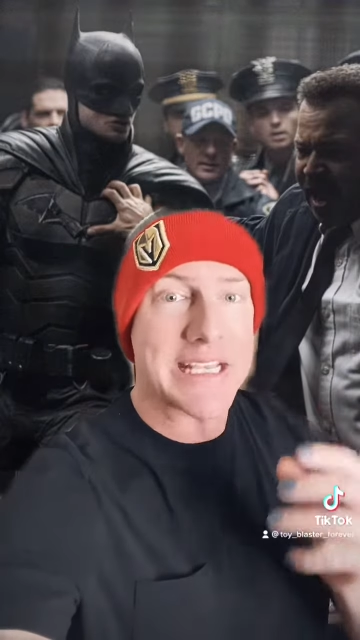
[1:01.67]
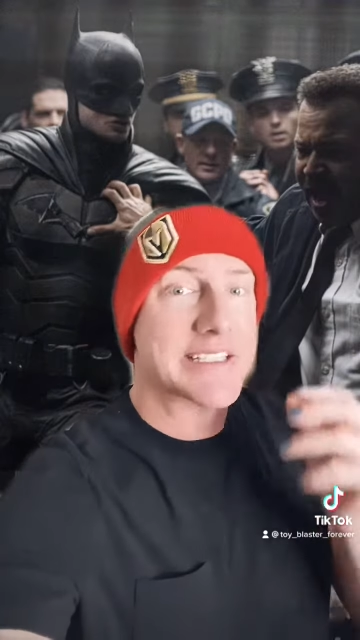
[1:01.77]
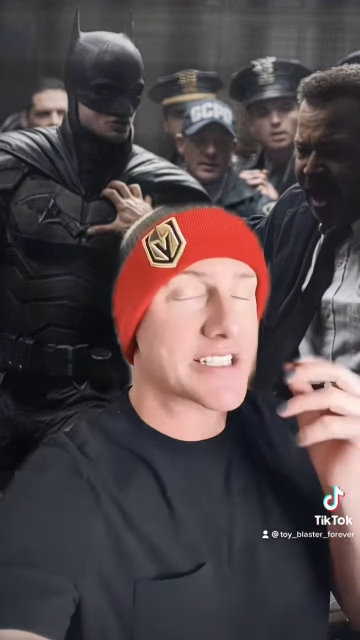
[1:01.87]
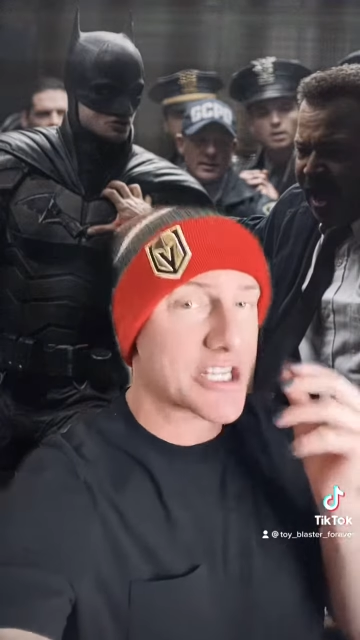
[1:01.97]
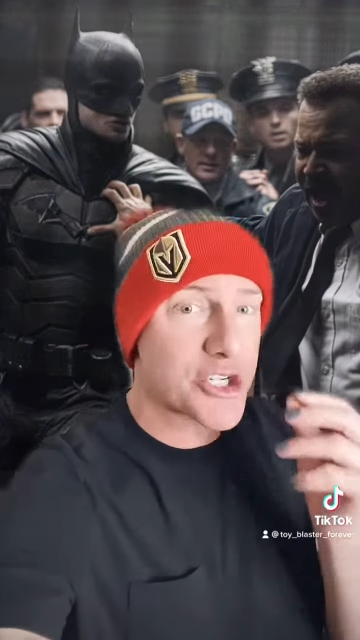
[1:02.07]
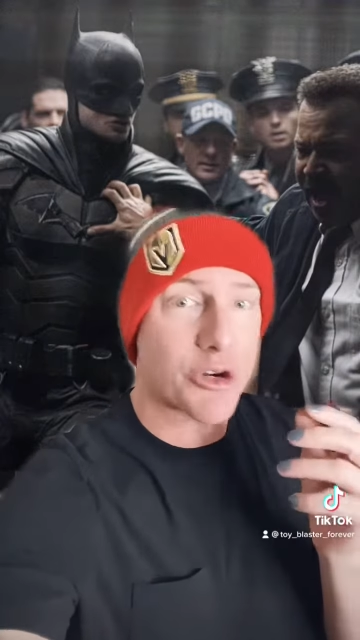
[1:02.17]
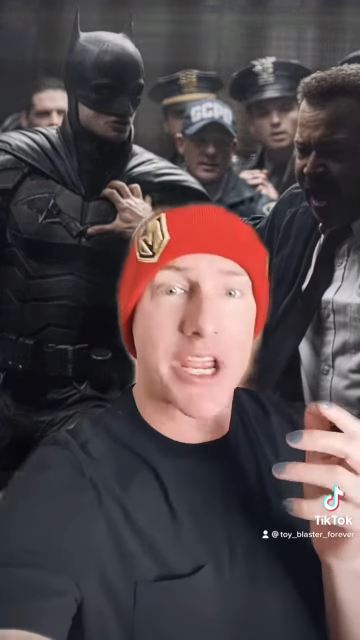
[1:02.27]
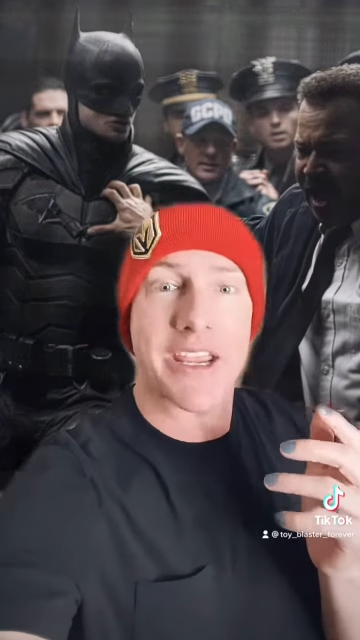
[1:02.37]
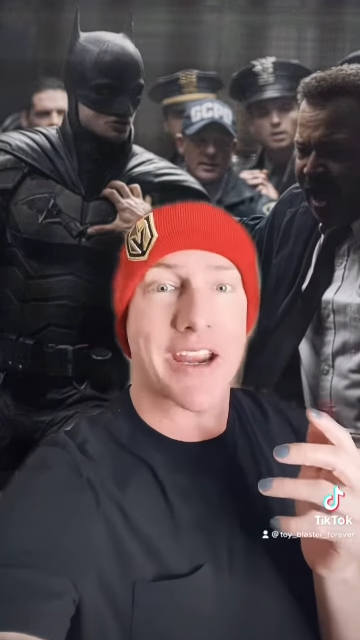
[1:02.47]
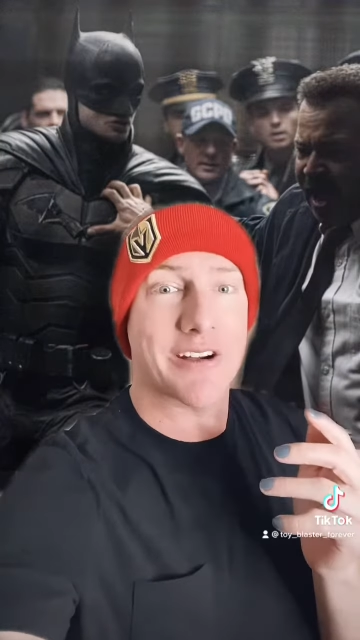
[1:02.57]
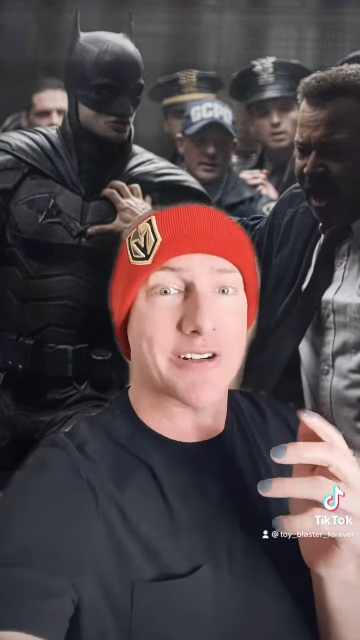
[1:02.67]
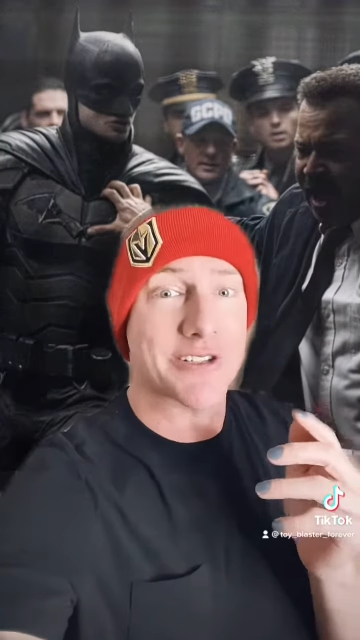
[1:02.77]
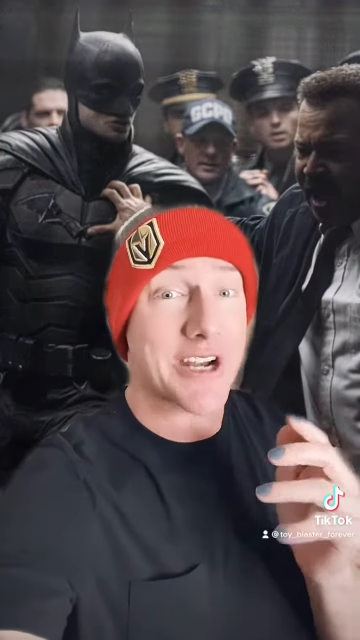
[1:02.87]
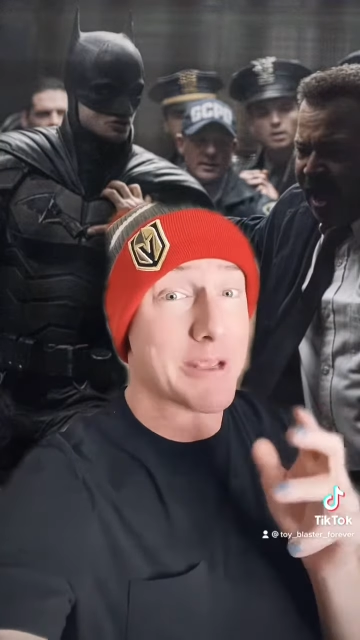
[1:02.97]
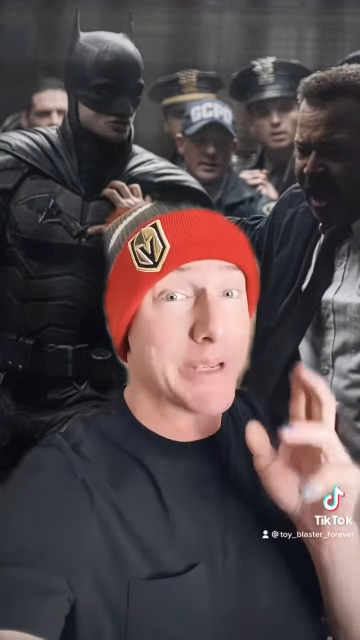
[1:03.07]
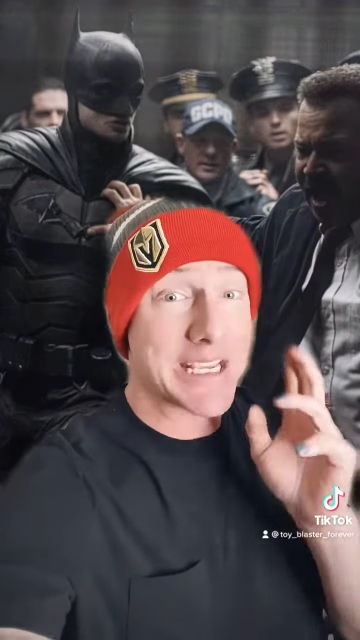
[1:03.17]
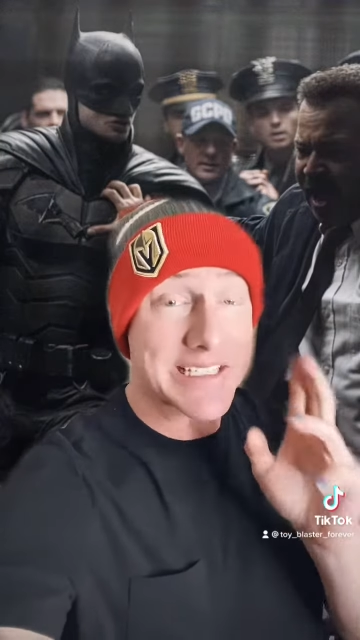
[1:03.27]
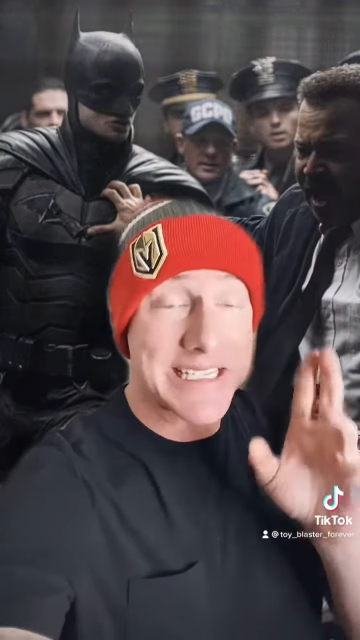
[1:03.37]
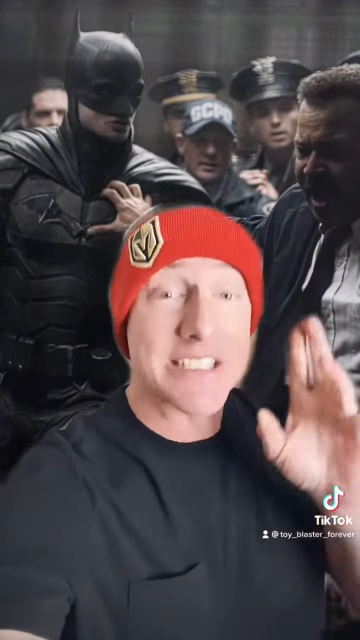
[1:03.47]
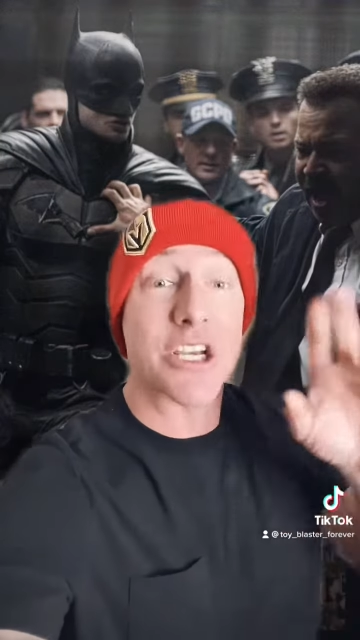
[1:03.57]
is such a great character study
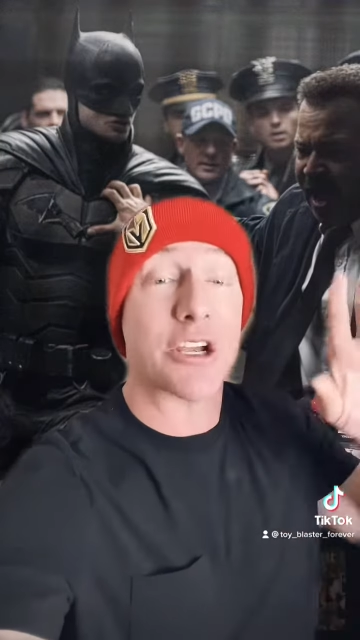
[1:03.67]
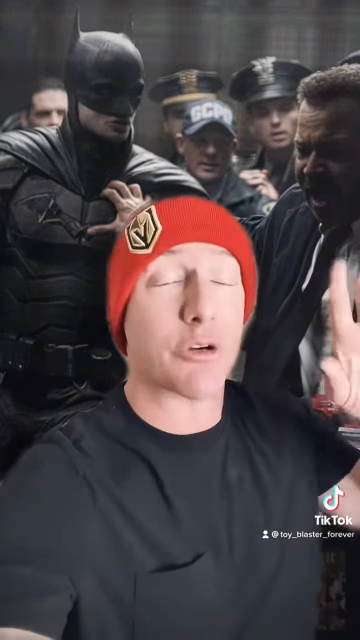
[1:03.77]
because he's gonna